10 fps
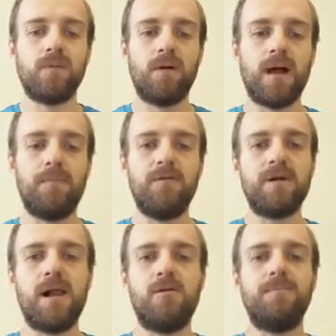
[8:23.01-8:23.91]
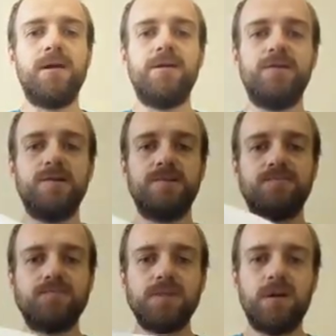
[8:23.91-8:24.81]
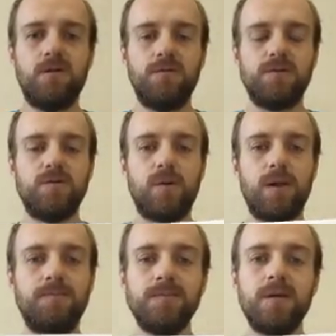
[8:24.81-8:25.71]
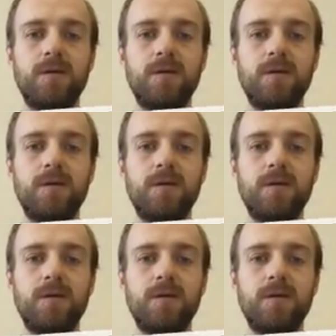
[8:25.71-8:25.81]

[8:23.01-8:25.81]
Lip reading: A couple of colouring pages included as well.